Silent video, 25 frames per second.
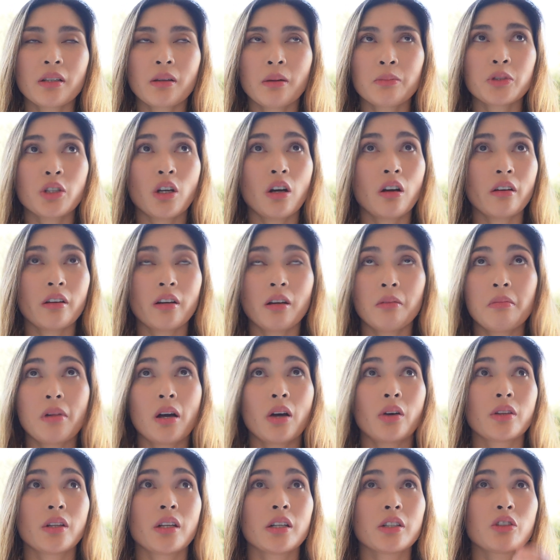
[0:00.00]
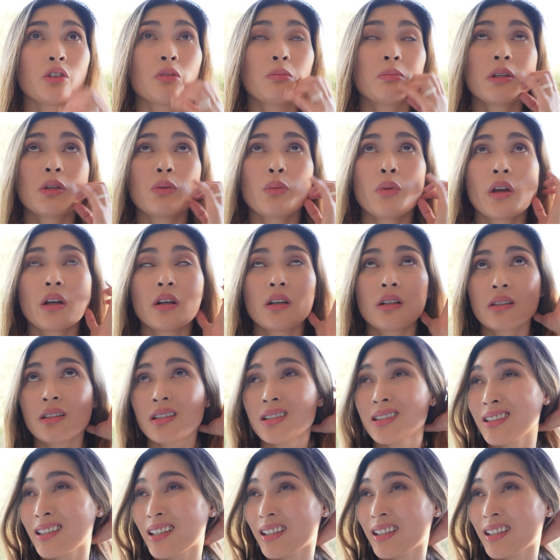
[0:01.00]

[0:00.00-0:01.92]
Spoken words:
I'm talking about like you've been wearing this,